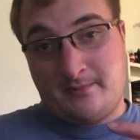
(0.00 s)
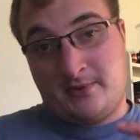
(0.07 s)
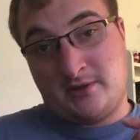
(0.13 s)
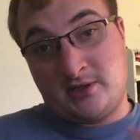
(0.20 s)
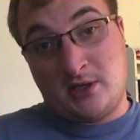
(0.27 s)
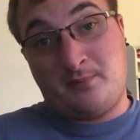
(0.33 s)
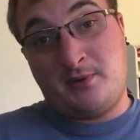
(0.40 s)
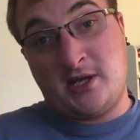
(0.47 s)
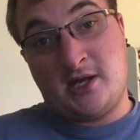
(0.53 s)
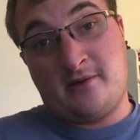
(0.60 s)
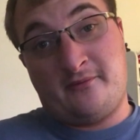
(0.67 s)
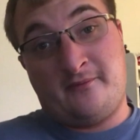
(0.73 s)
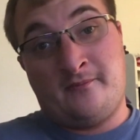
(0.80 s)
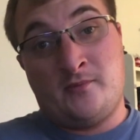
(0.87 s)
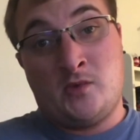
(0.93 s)
but you can play
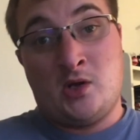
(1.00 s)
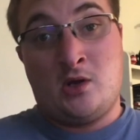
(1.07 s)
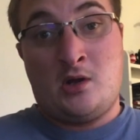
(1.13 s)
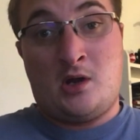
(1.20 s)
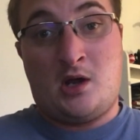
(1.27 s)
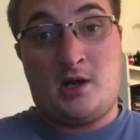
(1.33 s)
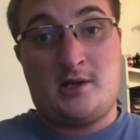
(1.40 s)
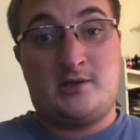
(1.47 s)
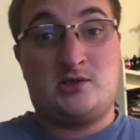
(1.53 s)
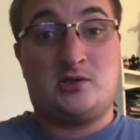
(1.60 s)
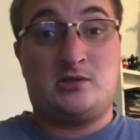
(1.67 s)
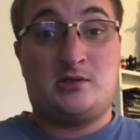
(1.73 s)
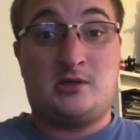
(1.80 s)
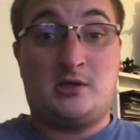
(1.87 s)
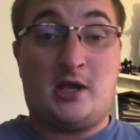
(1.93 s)
it
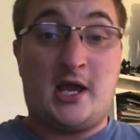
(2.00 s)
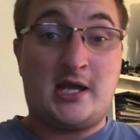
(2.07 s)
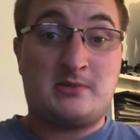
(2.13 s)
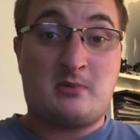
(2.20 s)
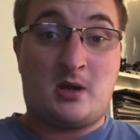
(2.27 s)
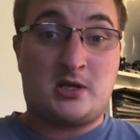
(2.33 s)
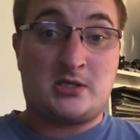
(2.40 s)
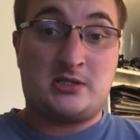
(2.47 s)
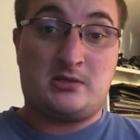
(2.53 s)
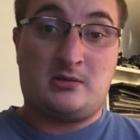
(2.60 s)
on Xbox,